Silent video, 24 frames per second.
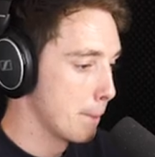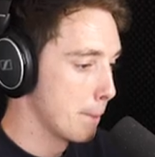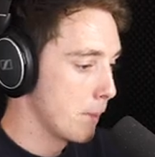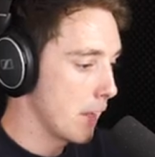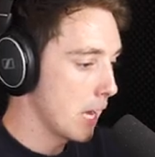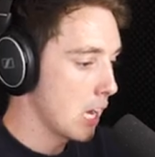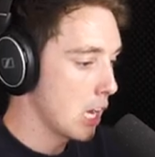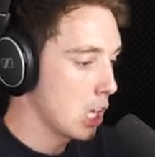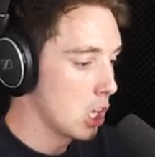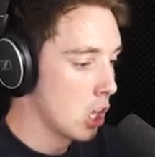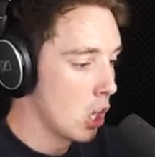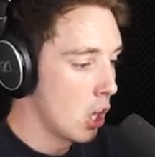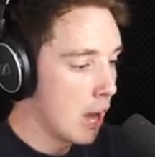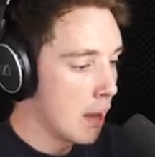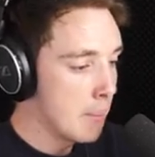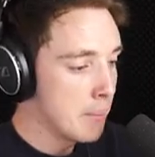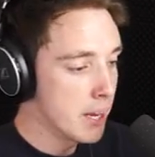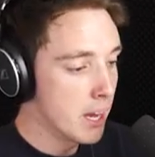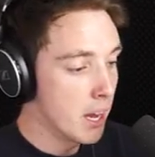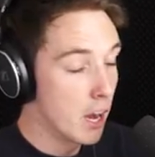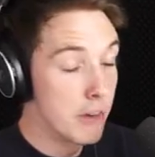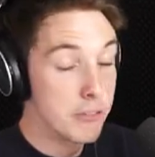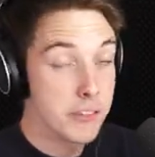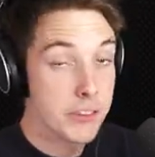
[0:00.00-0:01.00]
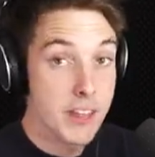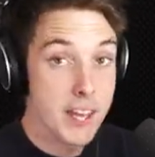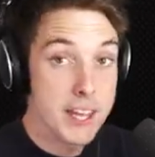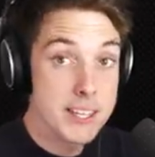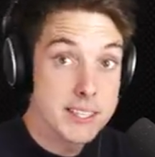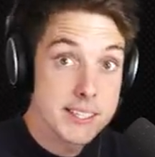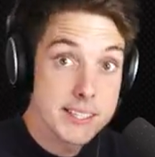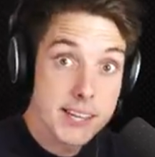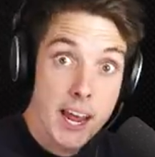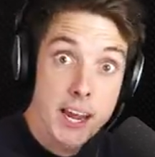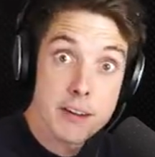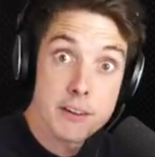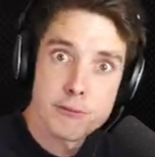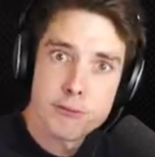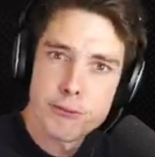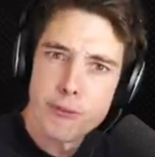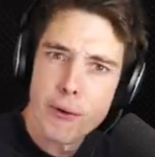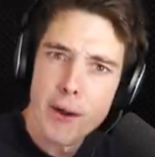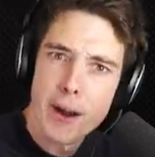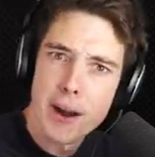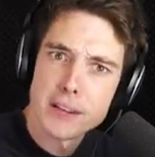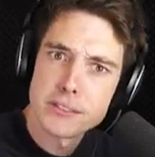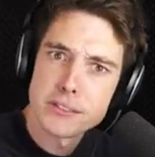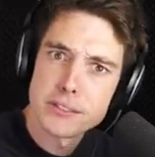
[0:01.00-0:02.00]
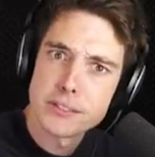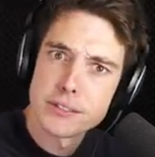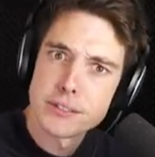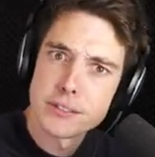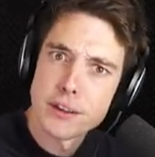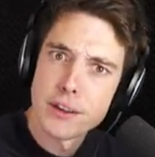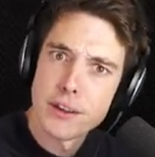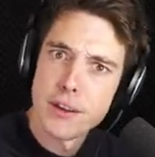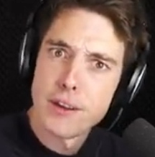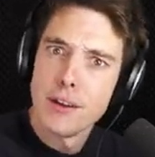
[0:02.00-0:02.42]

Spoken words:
They're climbing over their dead friends.